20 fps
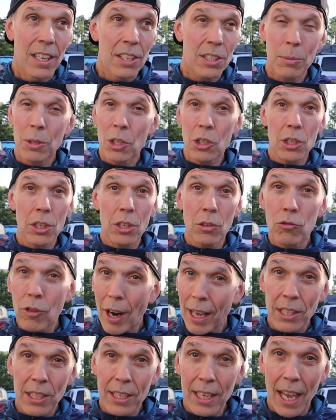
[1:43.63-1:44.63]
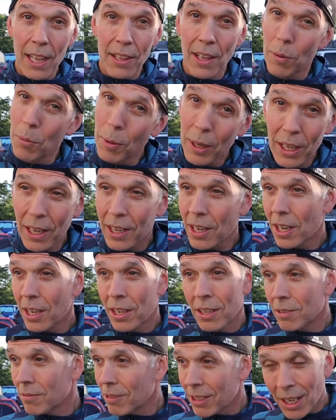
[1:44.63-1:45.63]
So we're just going to run together. We're going to,
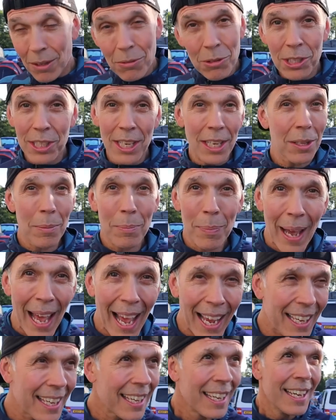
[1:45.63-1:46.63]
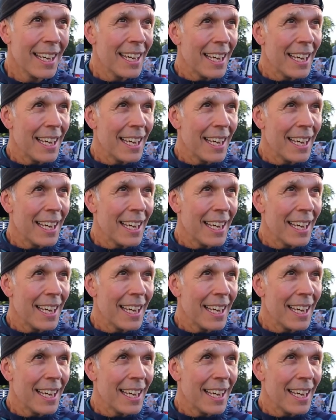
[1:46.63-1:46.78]
you know, sit at the back,